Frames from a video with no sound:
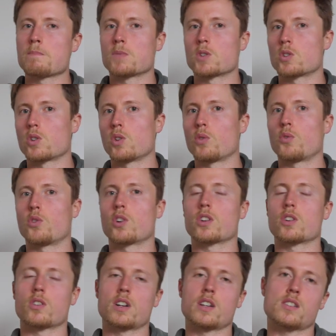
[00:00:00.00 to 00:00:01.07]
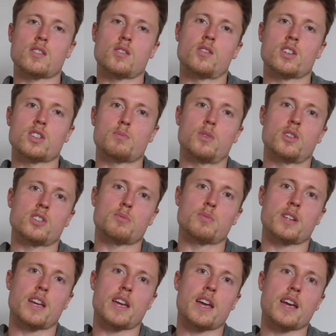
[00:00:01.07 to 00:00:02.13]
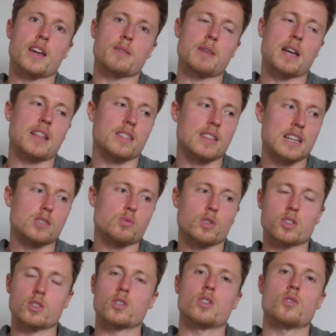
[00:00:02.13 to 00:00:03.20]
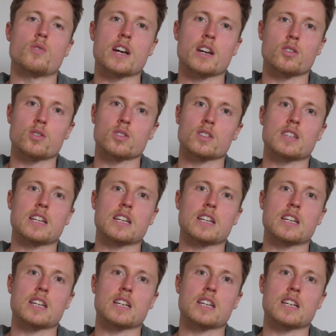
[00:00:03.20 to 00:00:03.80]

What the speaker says: you go for your as long as possible hang, and that's what you're gonna record.